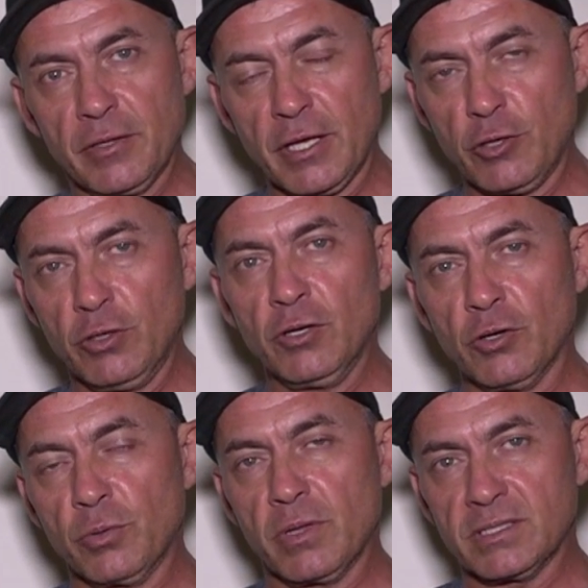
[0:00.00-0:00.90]
the uni
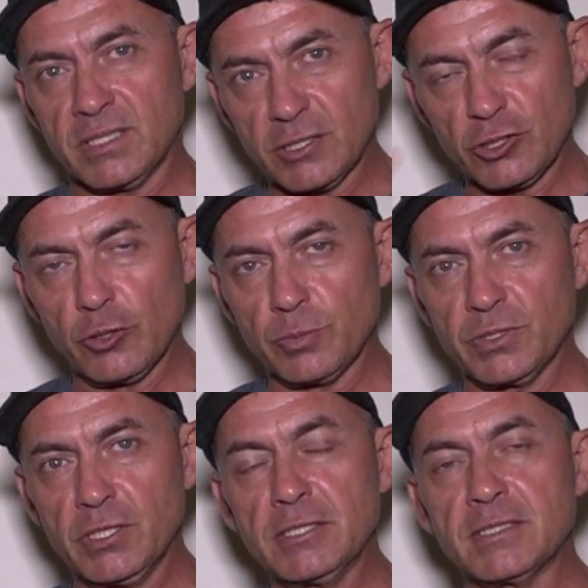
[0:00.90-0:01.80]
knot with the 6
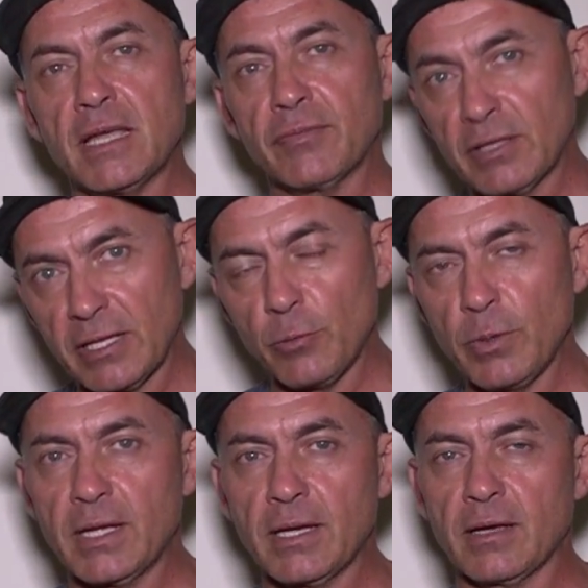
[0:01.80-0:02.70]
loops is definitely
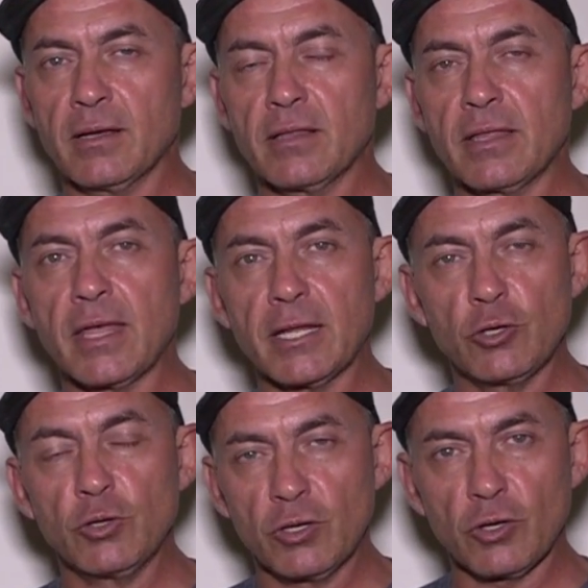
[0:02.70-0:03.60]
weaker than that
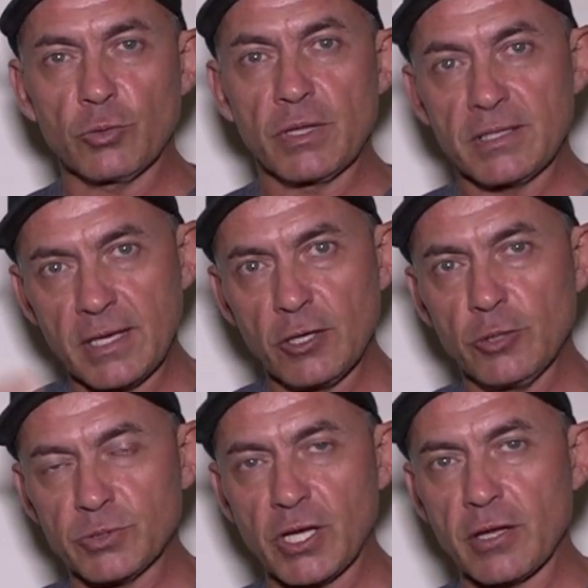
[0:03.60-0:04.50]
uni knot with the 10
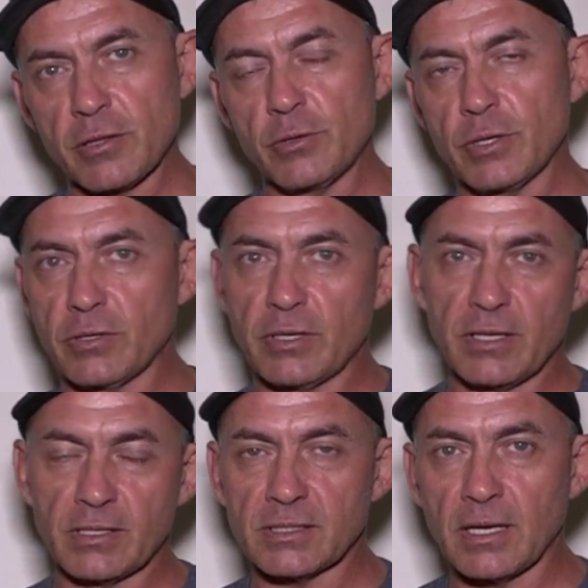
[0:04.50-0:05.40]
loops going through it on
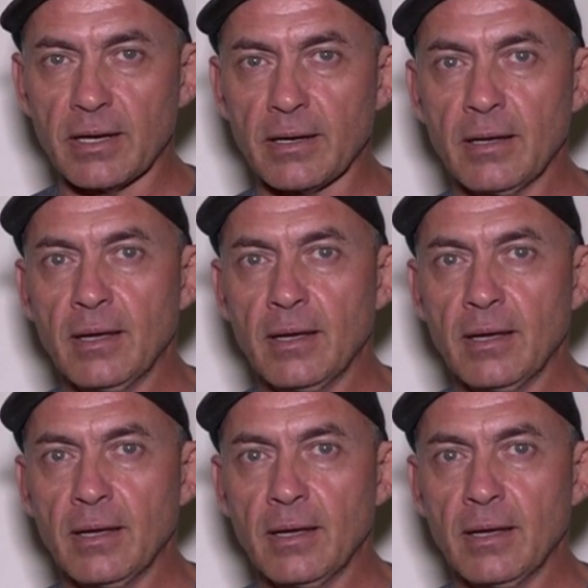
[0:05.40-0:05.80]
either side.